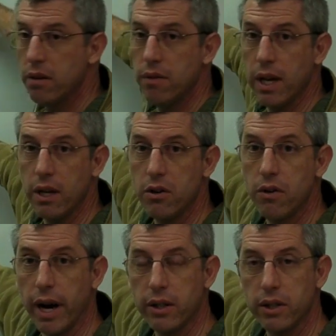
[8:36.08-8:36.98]
convenient
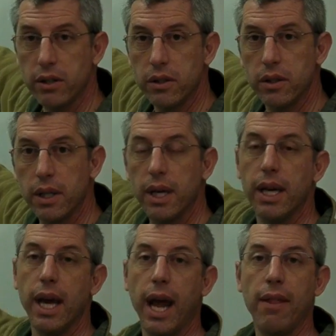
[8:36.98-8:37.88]
directions,
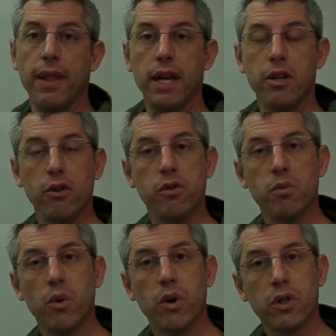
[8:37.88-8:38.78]
and then use
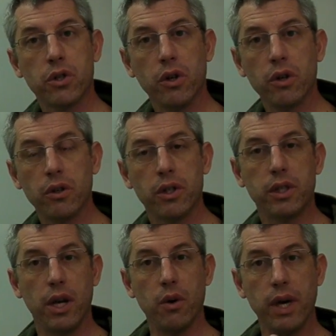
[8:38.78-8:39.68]
Mohr's circle to
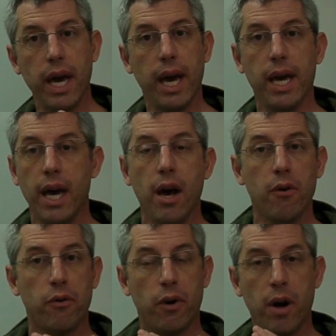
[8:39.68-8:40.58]
say, okay,
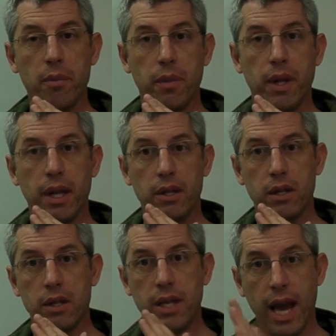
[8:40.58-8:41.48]
from
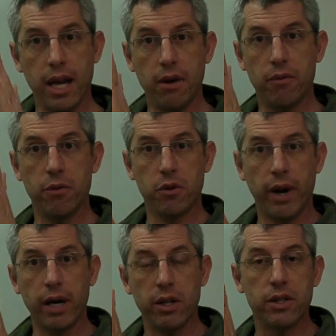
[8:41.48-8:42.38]
data, from
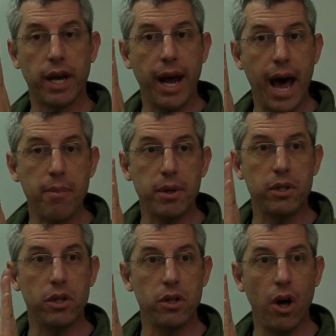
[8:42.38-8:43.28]
directions I happen
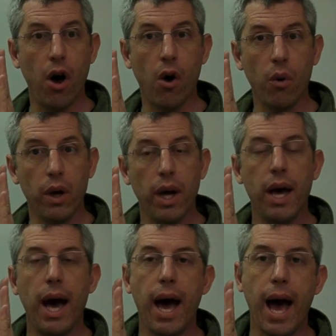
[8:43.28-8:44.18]
to know,
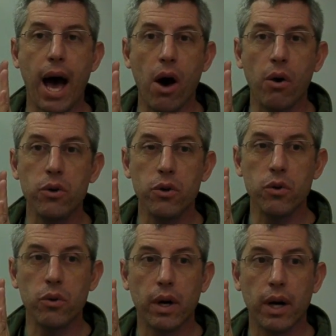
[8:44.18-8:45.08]
how
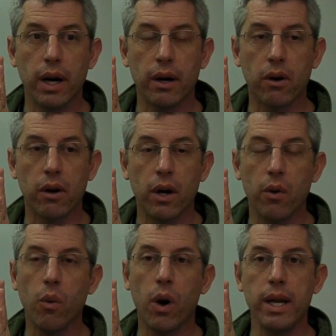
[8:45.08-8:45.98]
do, or
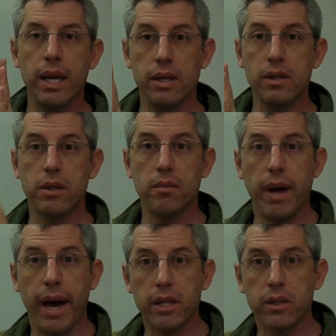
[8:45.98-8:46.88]
what is the
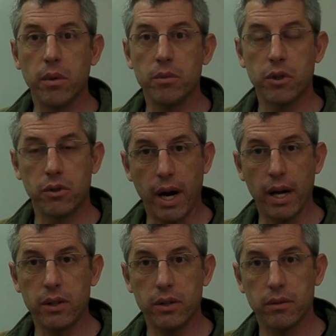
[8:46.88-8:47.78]
maximum
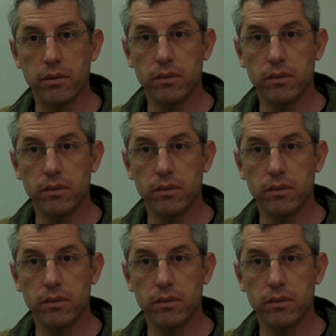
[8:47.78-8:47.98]
stress